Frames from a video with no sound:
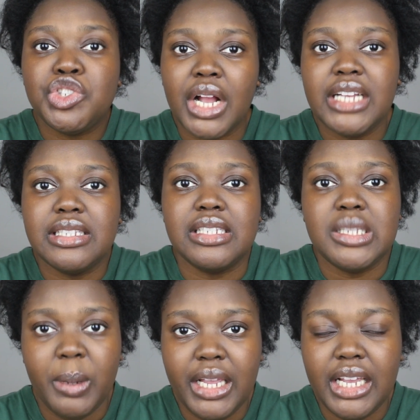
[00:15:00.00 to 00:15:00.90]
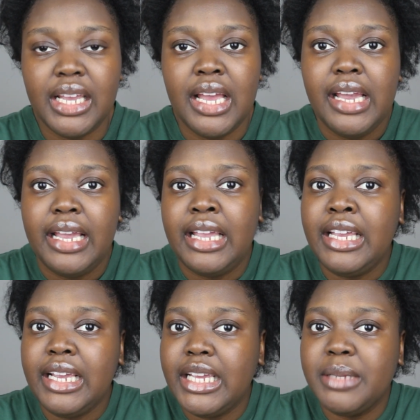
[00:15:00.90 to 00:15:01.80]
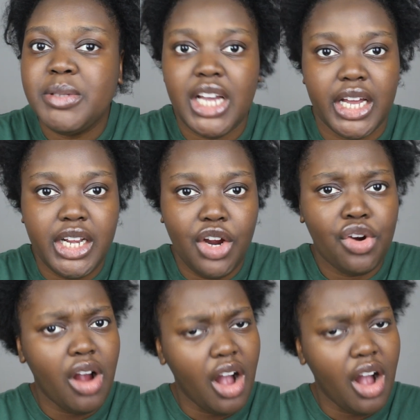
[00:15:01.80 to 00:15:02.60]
trying to speak, he keeps cutting her